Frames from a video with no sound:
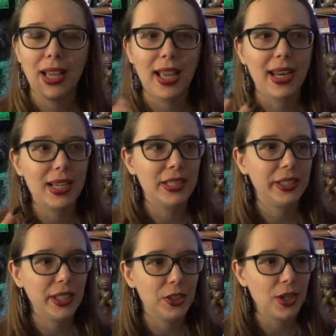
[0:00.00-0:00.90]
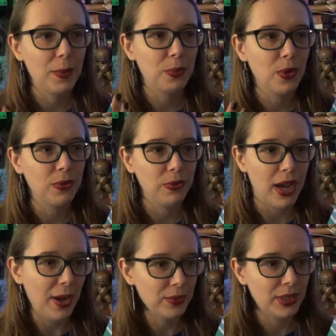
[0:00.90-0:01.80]
it is such a
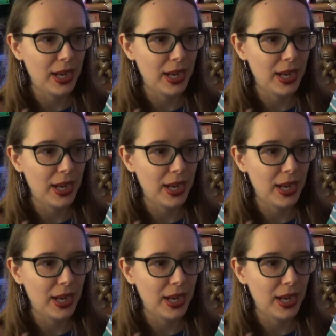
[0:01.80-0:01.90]
profound